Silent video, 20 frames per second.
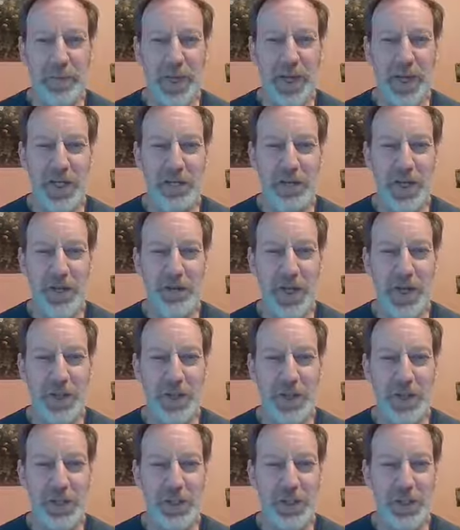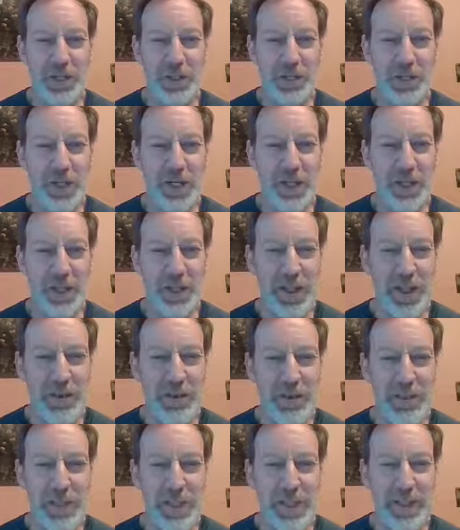possibly a better person to speak on
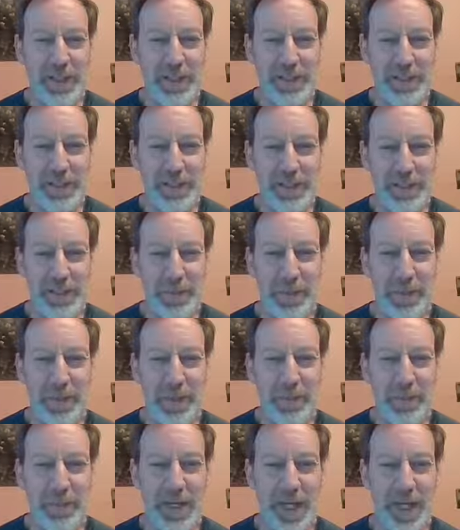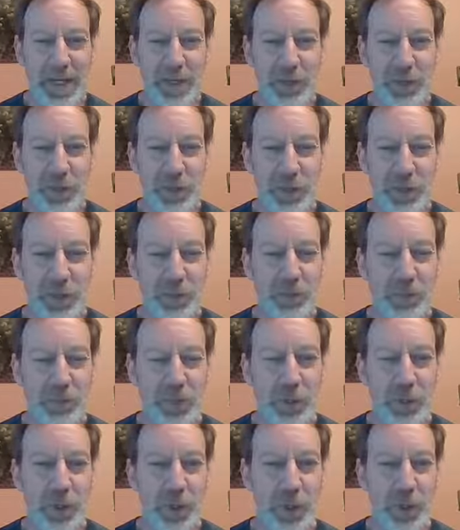that would be uh, Pastor Bruce
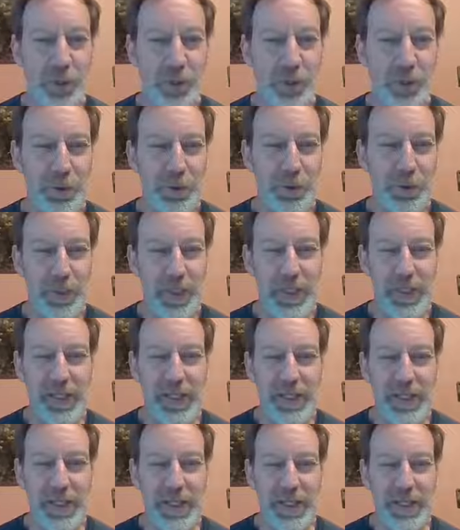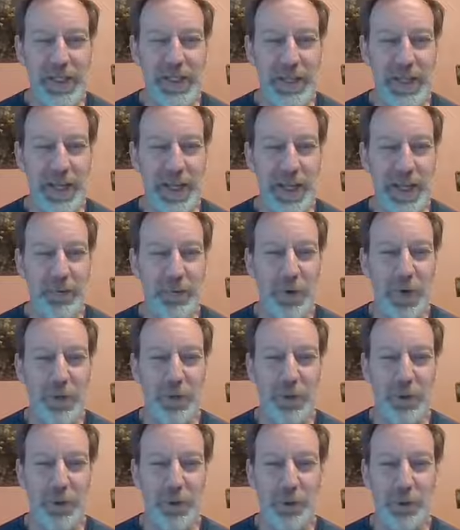Boer, who uh, had
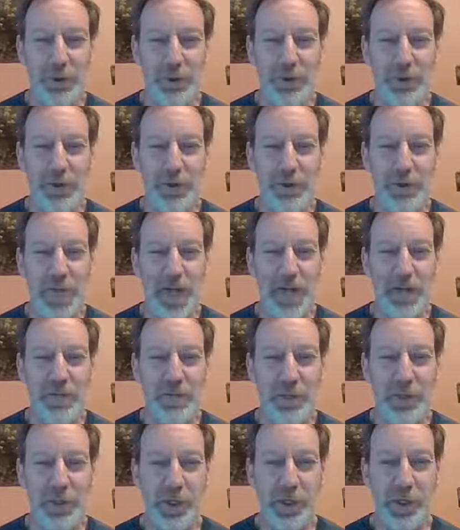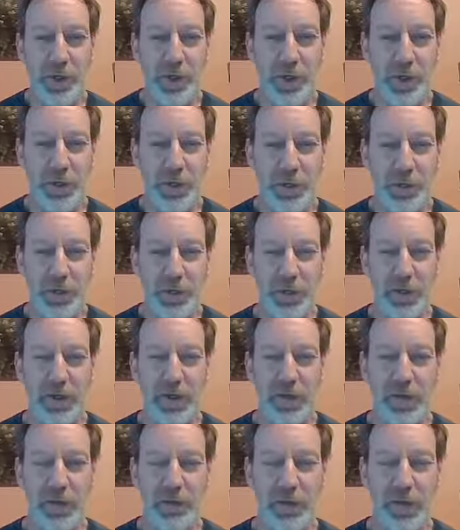wrestled earlier in life with a call to
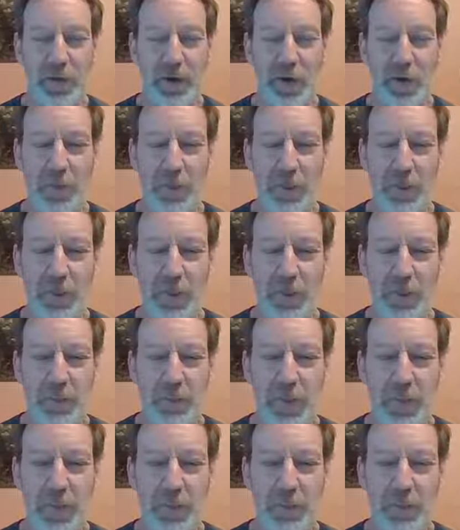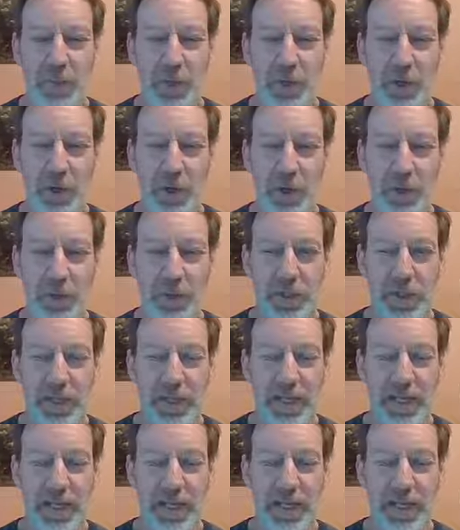fig- figure out whether he wanted to be called
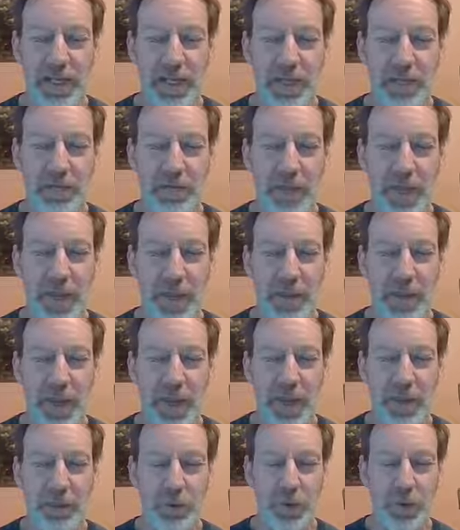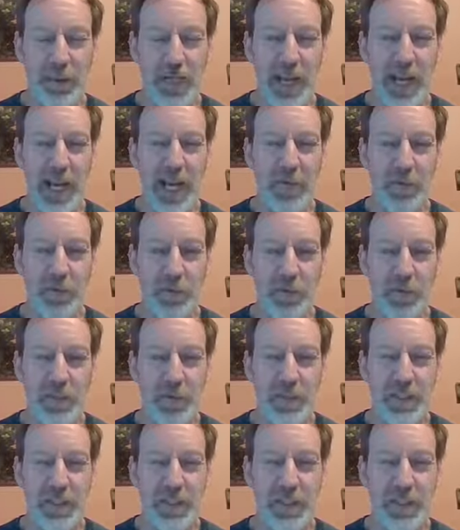and follow a path towards
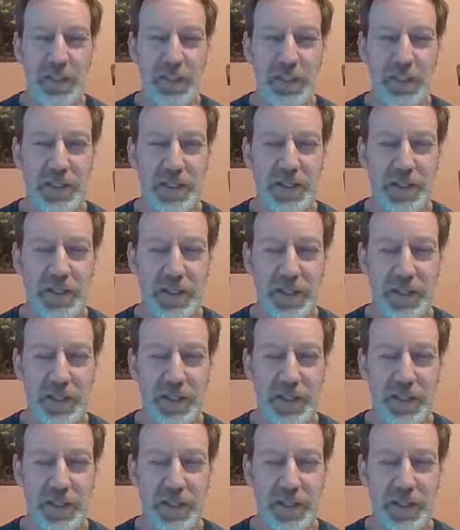astrophysicist